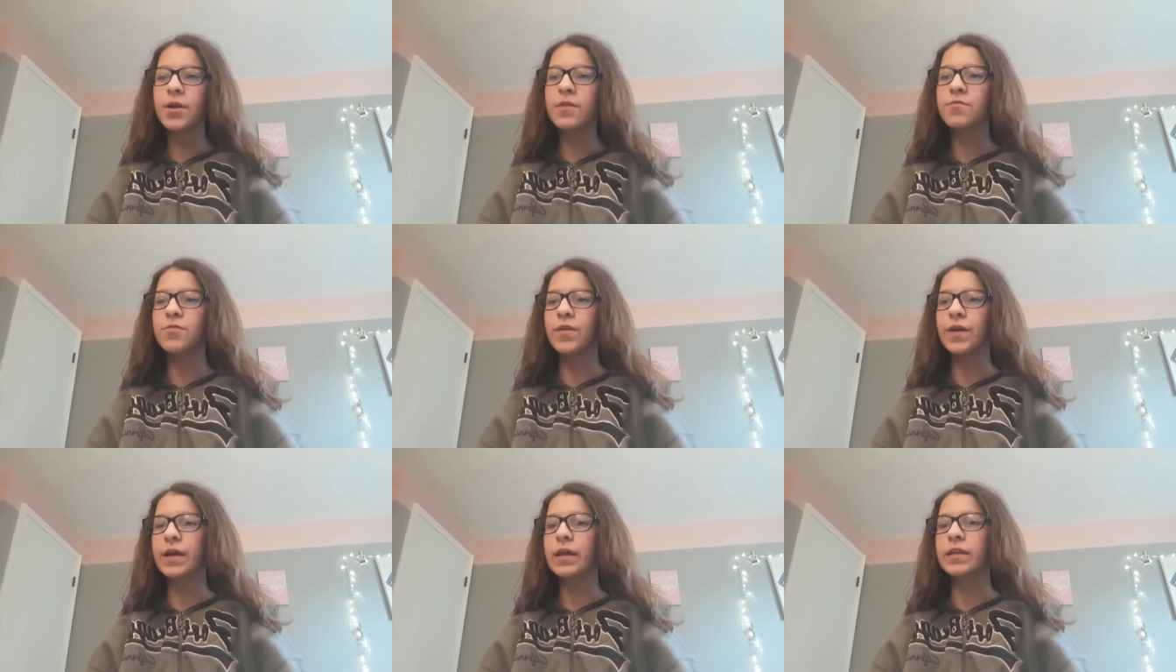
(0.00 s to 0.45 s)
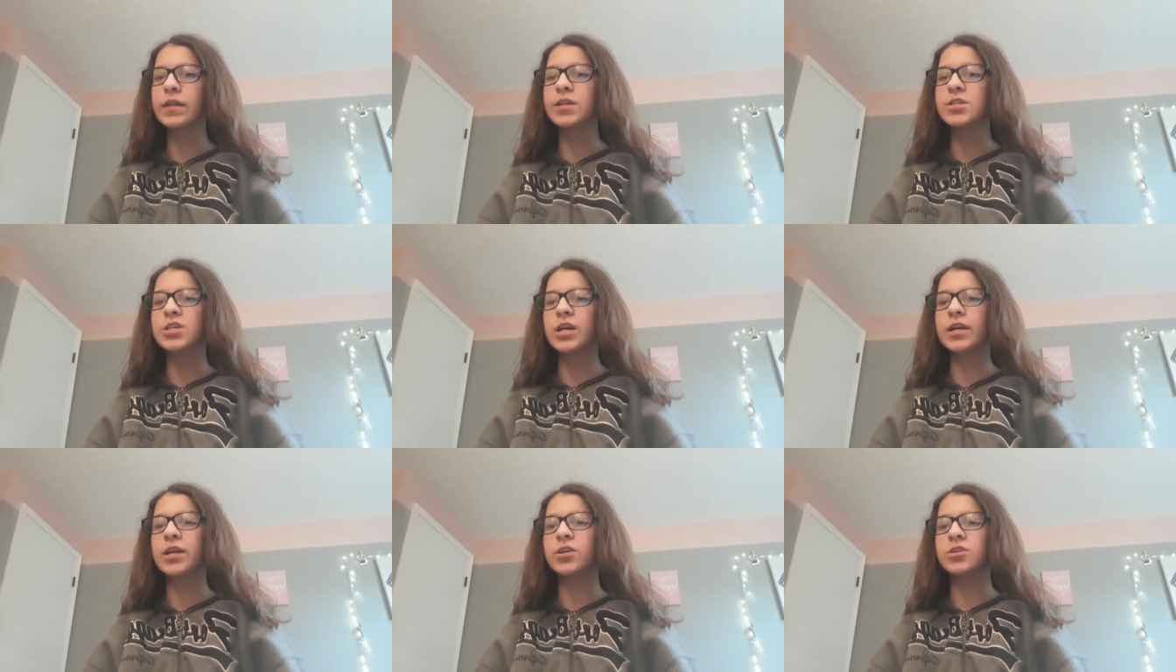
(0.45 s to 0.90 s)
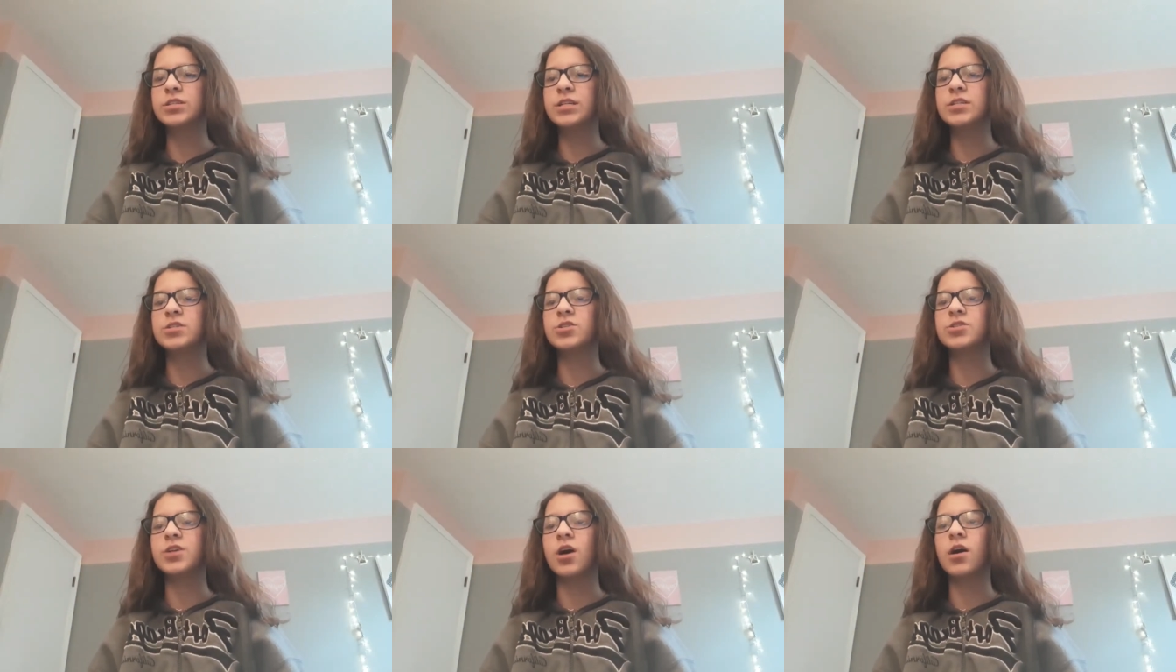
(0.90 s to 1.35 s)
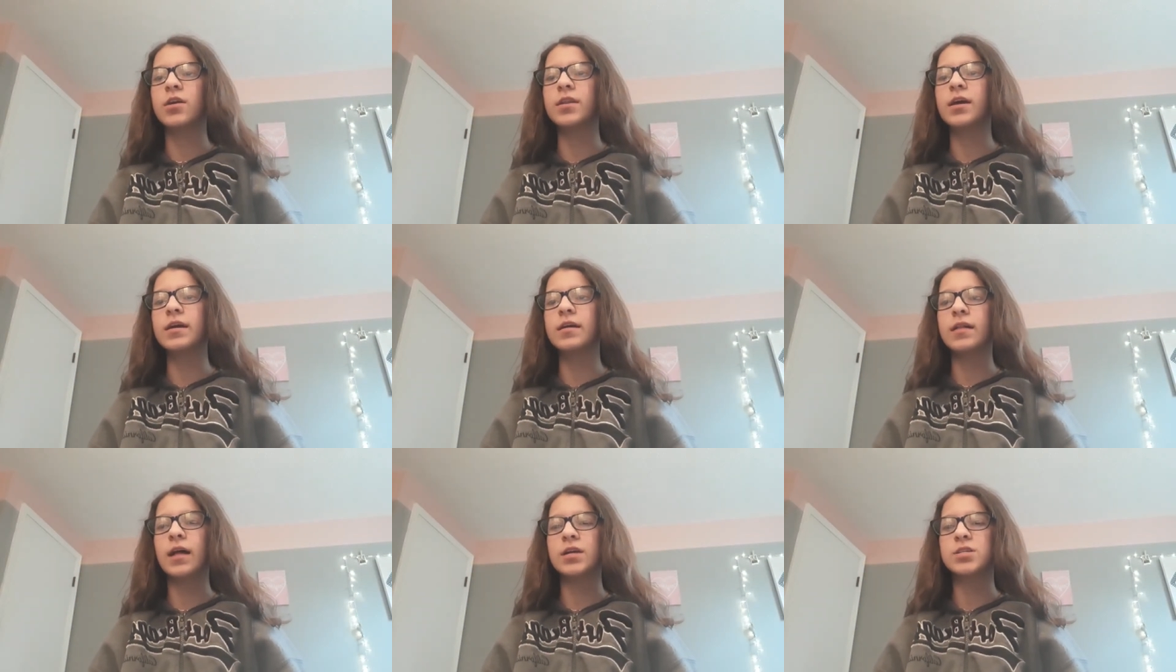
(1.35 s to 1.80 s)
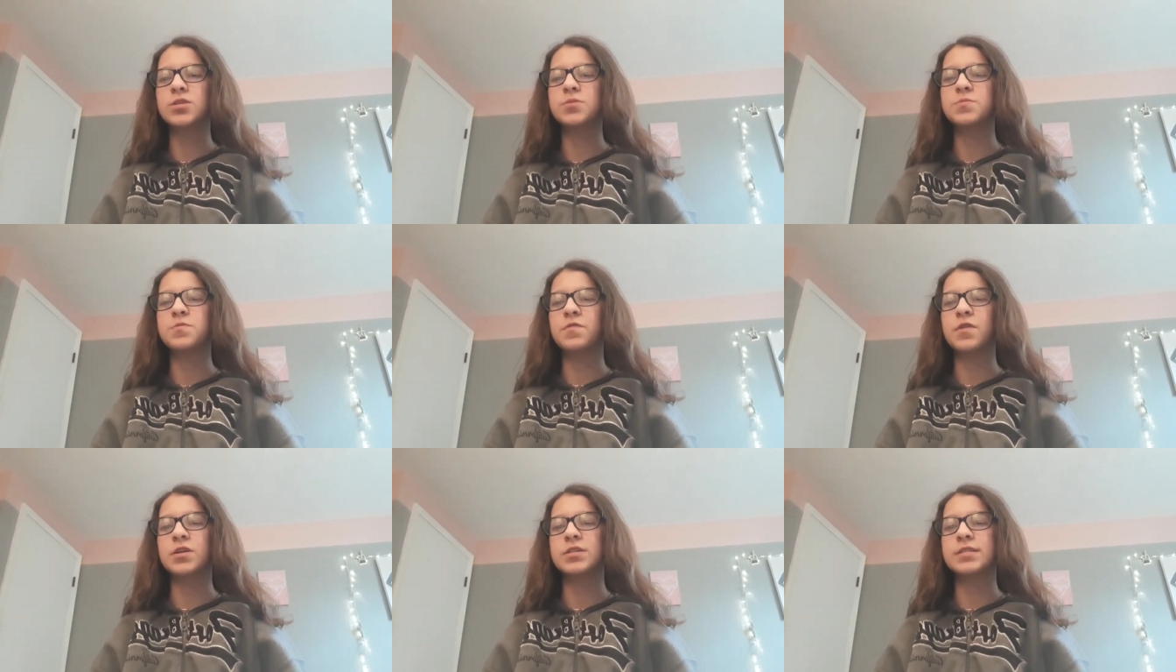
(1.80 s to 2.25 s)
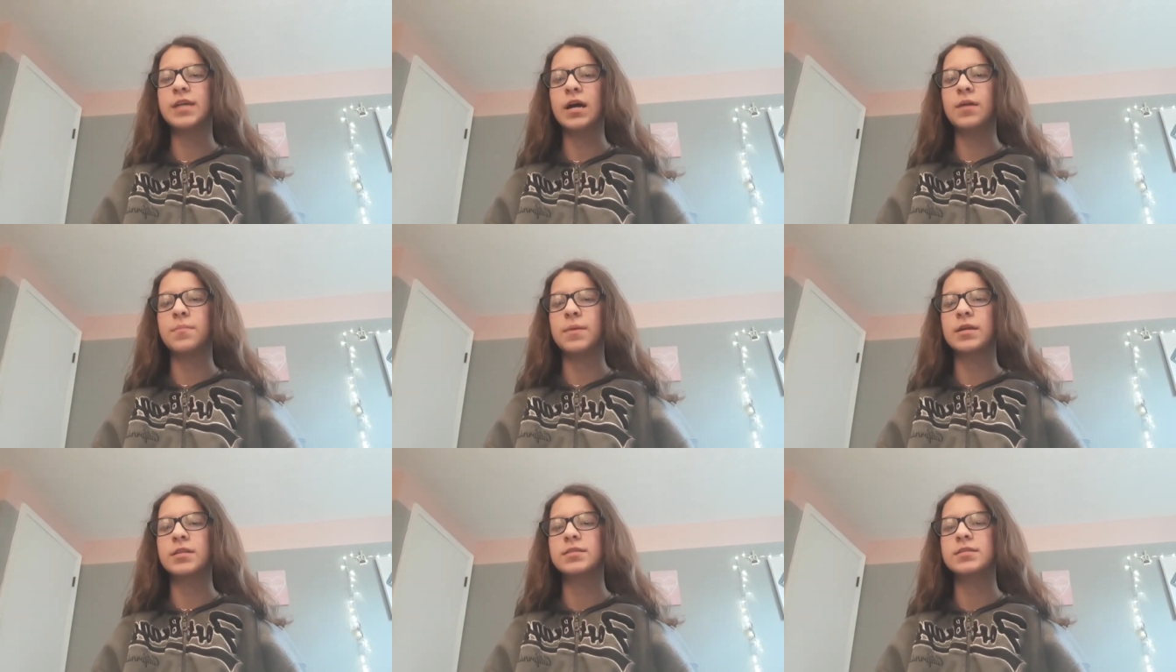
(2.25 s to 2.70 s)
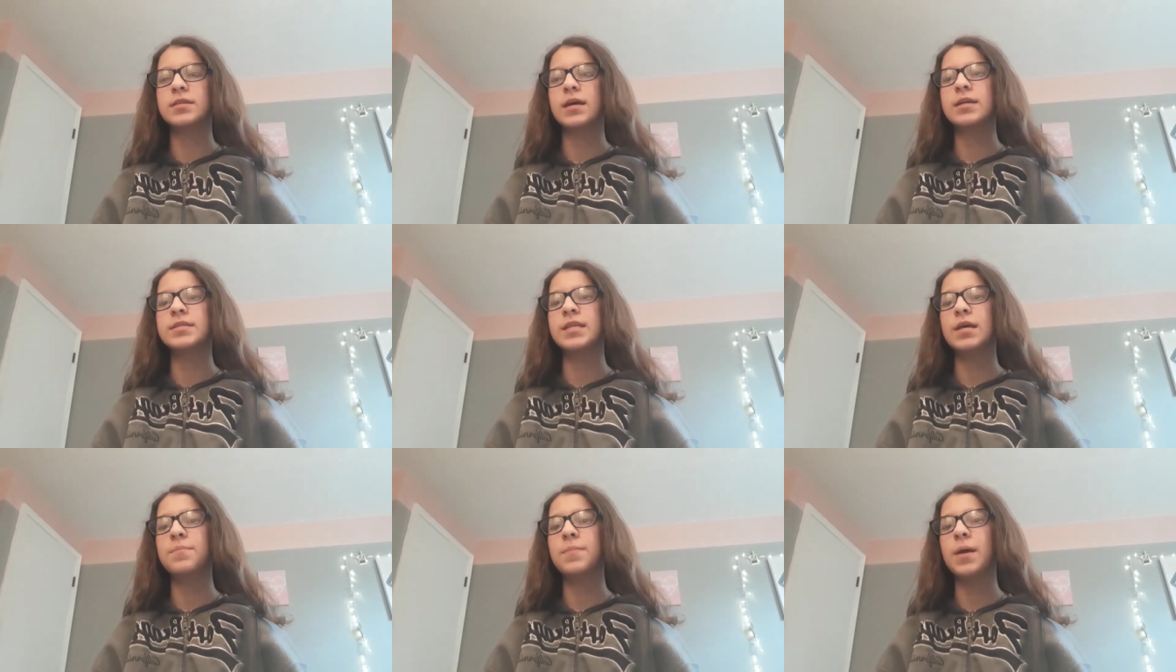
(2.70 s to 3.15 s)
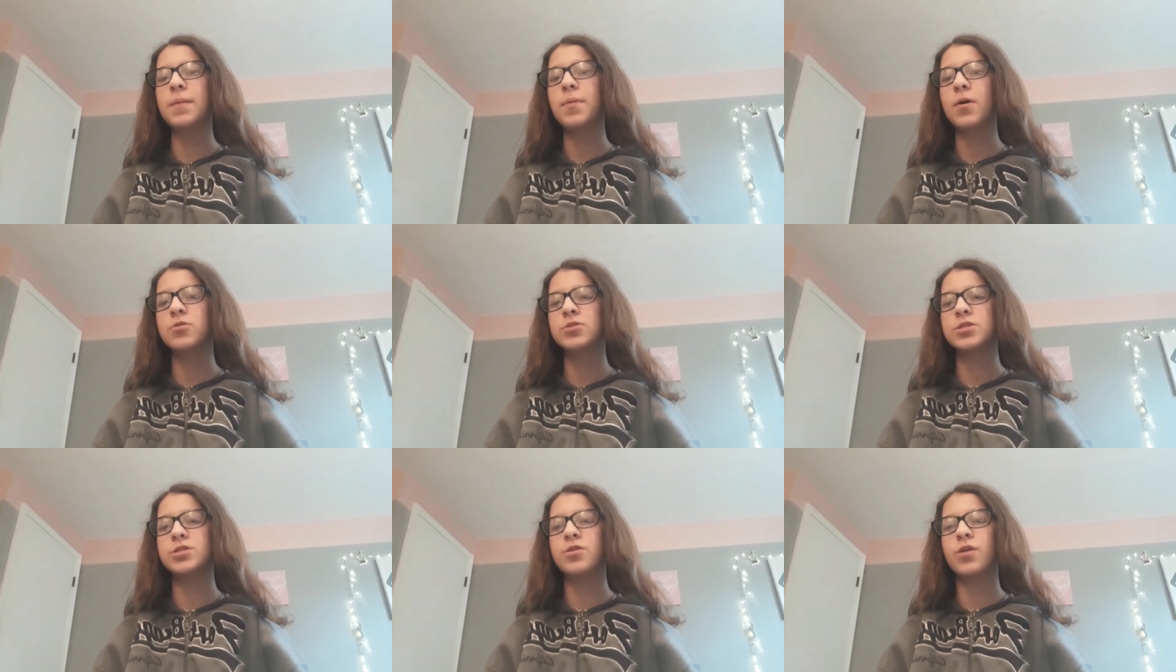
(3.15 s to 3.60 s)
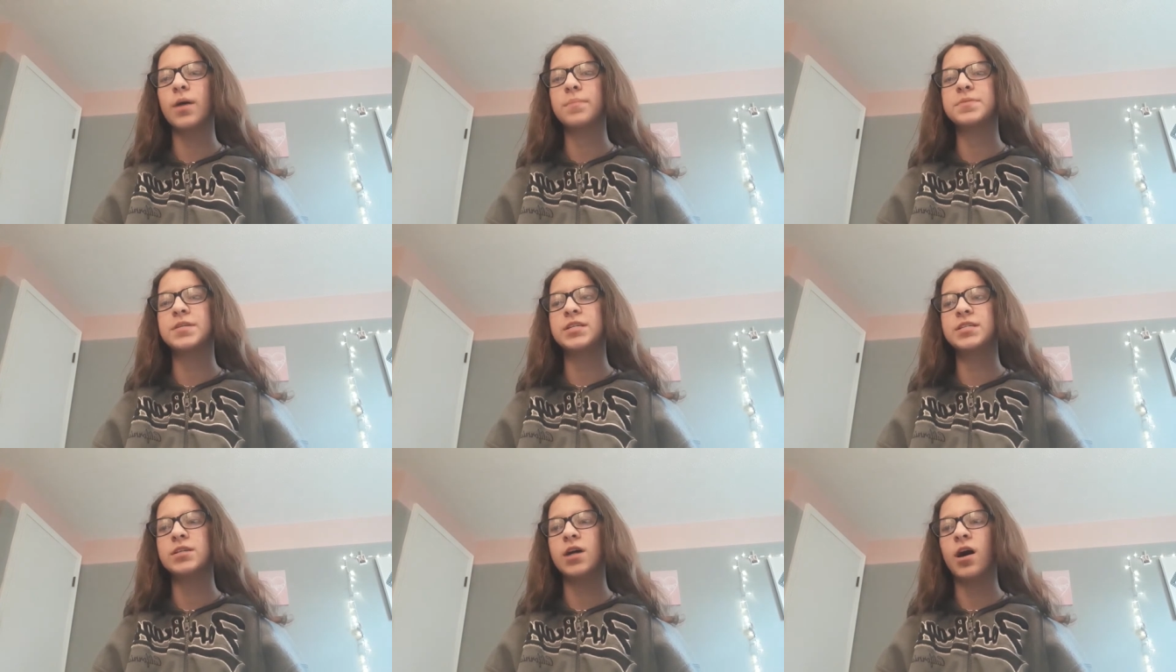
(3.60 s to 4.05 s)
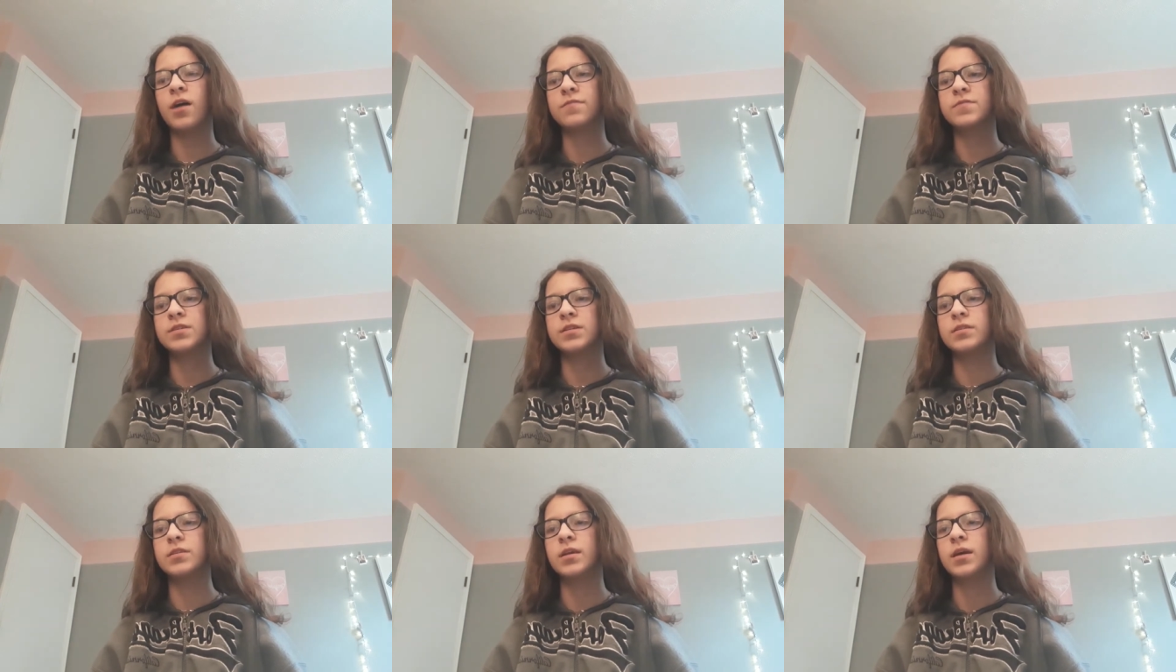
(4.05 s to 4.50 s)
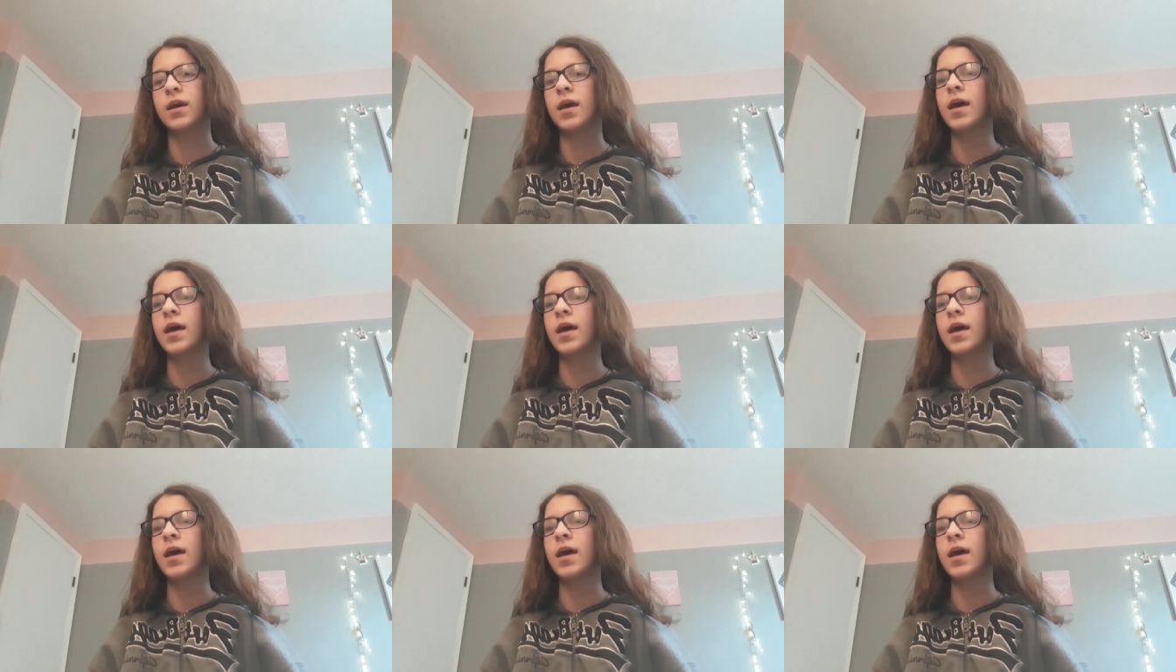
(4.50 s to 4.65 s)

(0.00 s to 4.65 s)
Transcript: frequently check your teacher's online classrooms for assignments, as they may post new updates often.